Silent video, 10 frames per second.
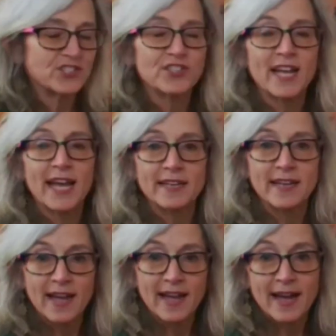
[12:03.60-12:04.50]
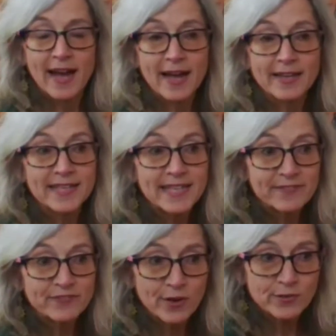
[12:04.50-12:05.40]
you can leave
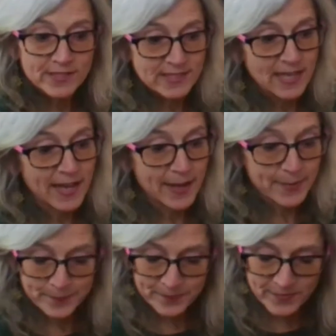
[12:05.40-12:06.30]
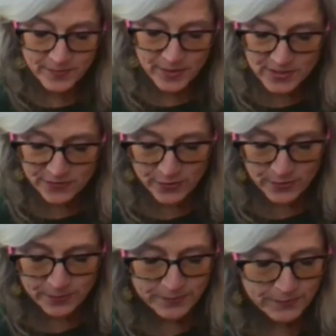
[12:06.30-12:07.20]
notes, notes
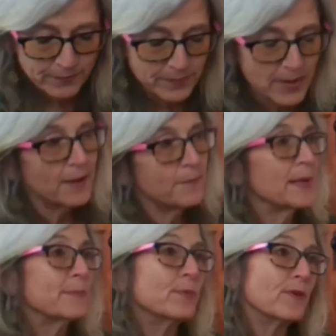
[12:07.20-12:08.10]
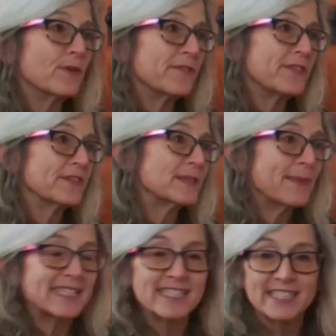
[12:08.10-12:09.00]
for people if there's a
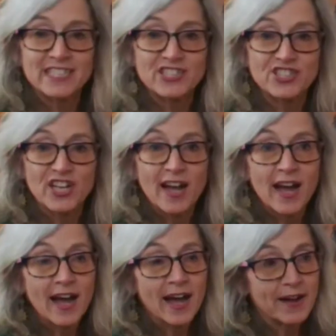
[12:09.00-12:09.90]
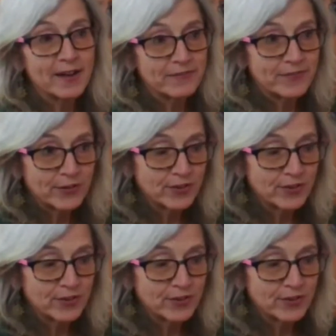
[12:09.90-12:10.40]
message, phone